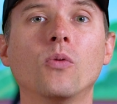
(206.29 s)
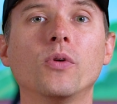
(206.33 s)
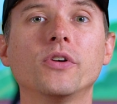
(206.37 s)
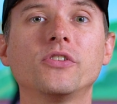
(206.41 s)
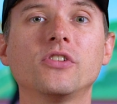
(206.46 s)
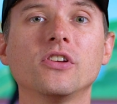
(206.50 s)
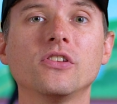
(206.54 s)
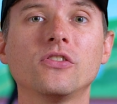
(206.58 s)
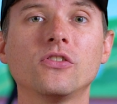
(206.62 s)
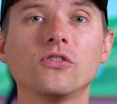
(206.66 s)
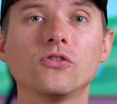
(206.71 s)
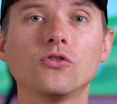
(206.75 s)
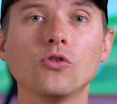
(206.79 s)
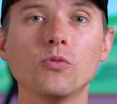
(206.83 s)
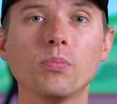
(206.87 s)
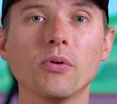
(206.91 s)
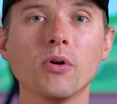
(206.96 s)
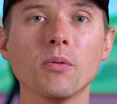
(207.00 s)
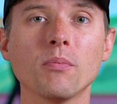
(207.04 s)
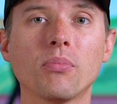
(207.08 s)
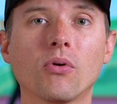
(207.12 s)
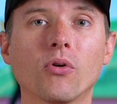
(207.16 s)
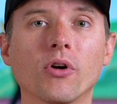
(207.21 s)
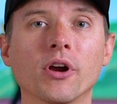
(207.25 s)
which is super
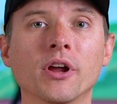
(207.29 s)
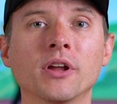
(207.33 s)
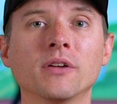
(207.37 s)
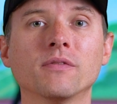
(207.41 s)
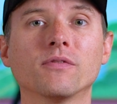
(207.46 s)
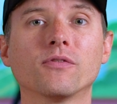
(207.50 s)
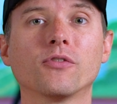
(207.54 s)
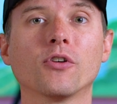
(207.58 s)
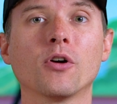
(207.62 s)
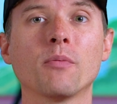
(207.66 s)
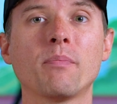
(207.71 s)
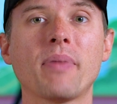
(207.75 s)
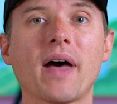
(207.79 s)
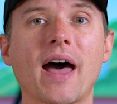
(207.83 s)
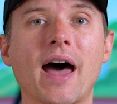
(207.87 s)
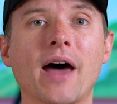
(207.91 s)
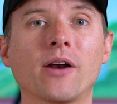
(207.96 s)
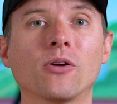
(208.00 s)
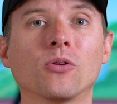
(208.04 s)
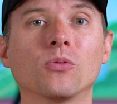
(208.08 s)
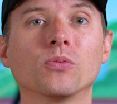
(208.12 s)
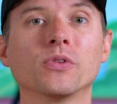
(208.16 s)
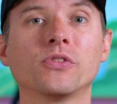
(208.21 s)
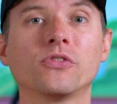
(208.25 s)
important for a
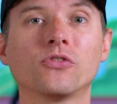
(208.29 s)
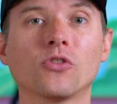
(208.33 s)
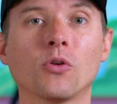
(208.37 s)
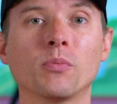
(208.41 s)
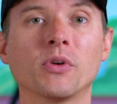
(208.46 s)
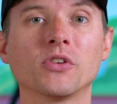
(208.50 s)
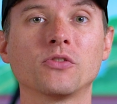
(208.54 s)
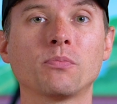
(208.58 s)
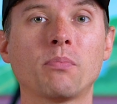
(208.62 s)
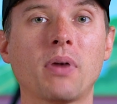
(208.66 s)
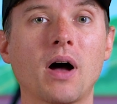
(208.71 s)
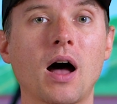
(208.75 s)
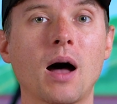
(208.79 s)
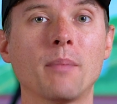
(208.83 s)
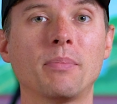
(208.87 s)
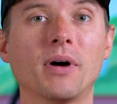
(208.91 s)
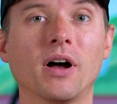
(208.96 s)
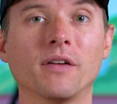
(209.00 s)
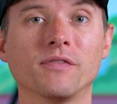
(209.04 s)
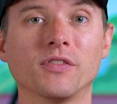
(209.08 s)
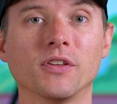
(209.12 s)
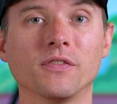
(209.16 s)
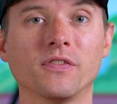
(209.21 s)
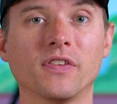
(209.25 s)
paddle with so much pop
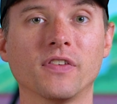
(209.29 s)
off the